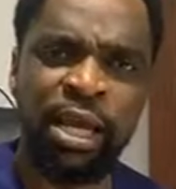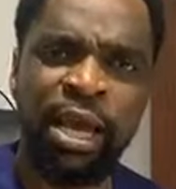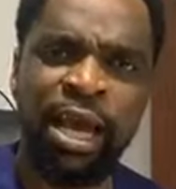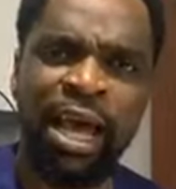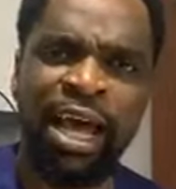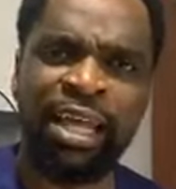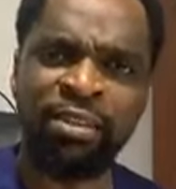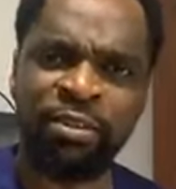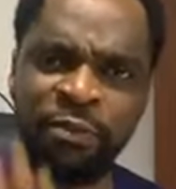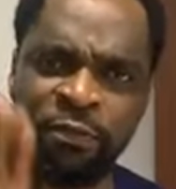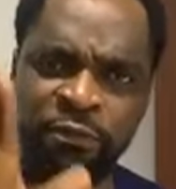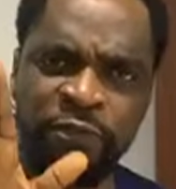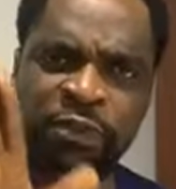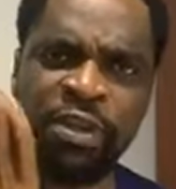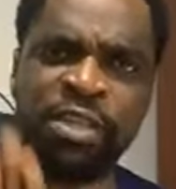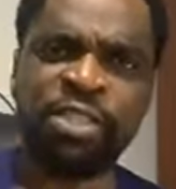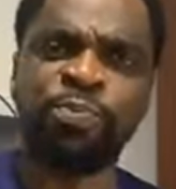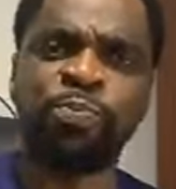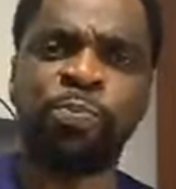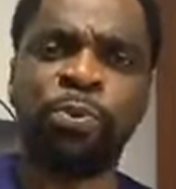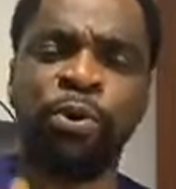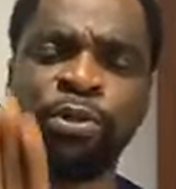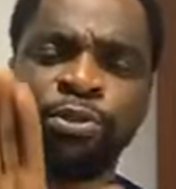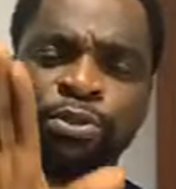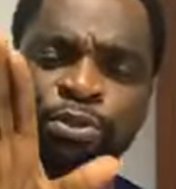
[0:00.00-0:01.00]
And the
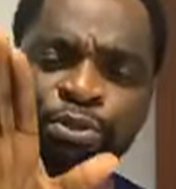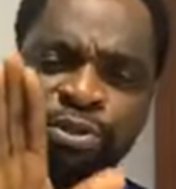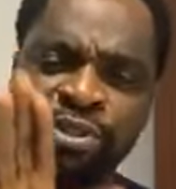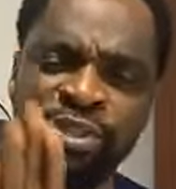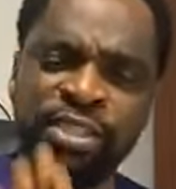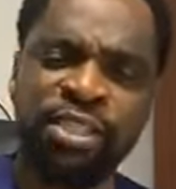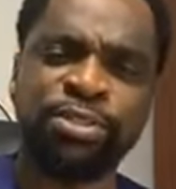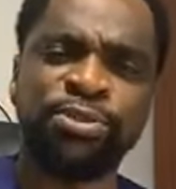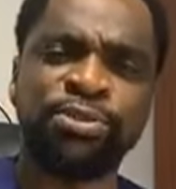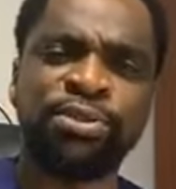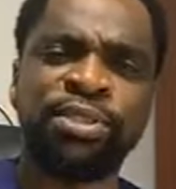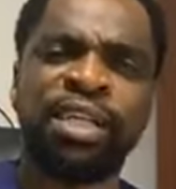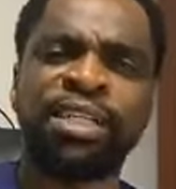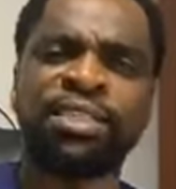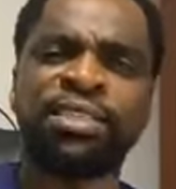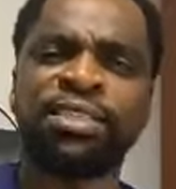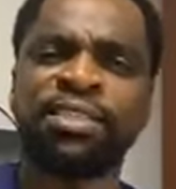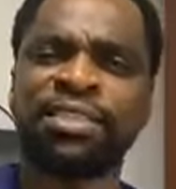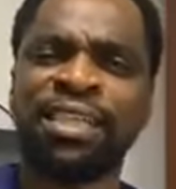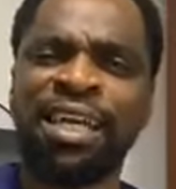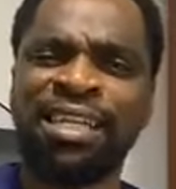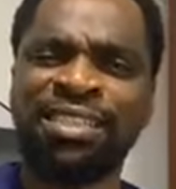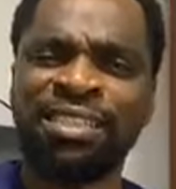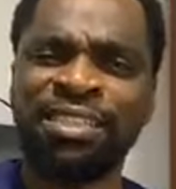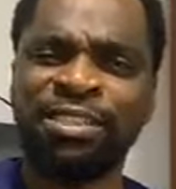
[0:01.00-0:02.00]
first point to say to
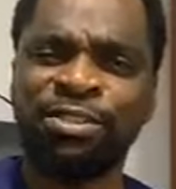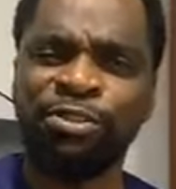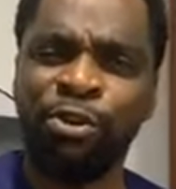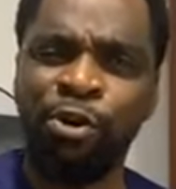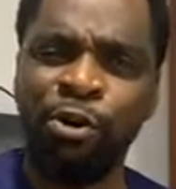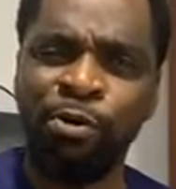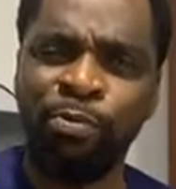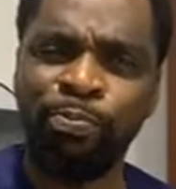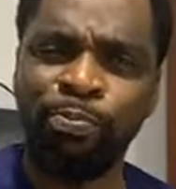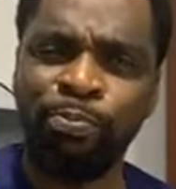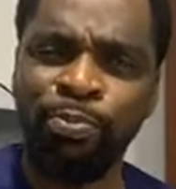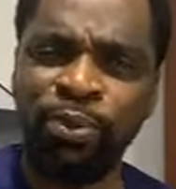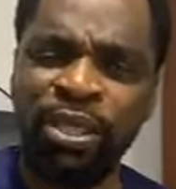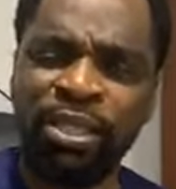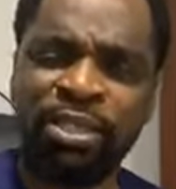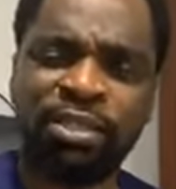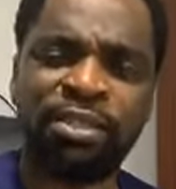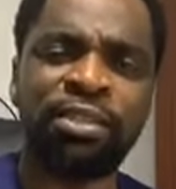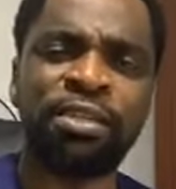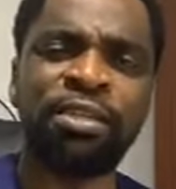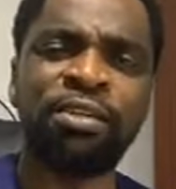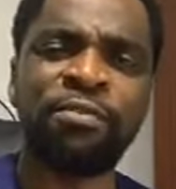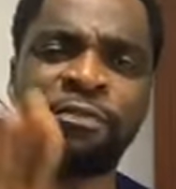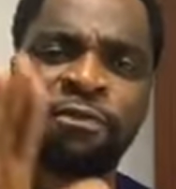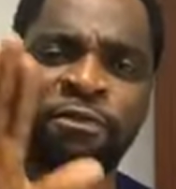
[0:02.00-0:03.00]
that is
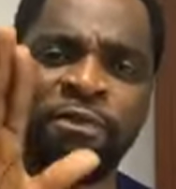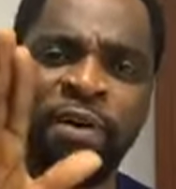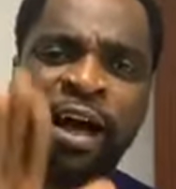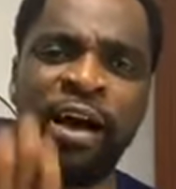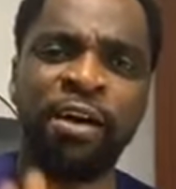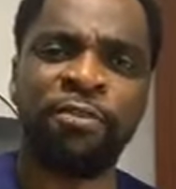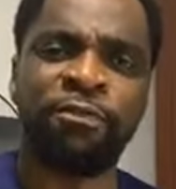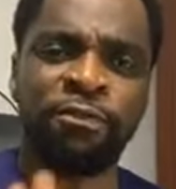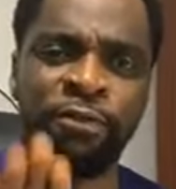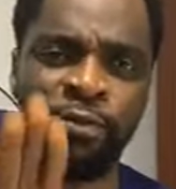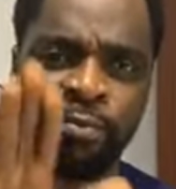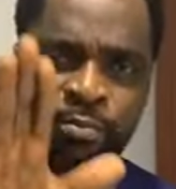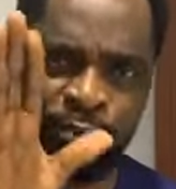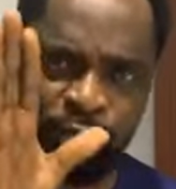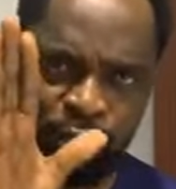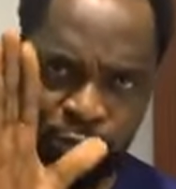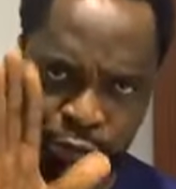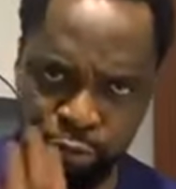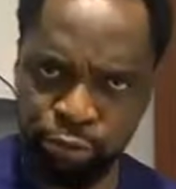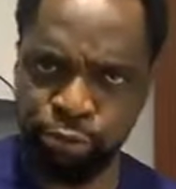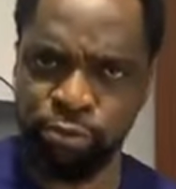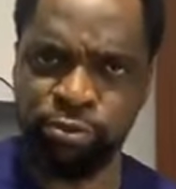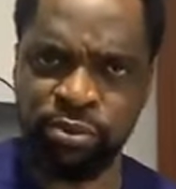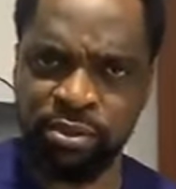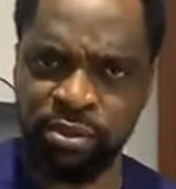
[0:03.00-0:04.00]
completely far from the
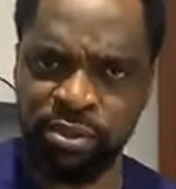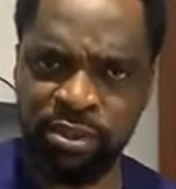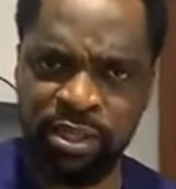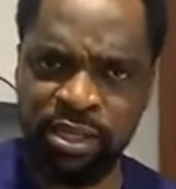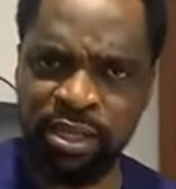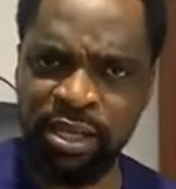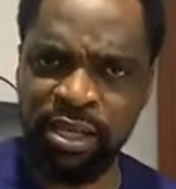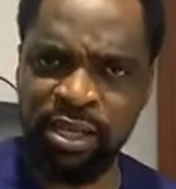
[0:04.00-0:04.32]
truth.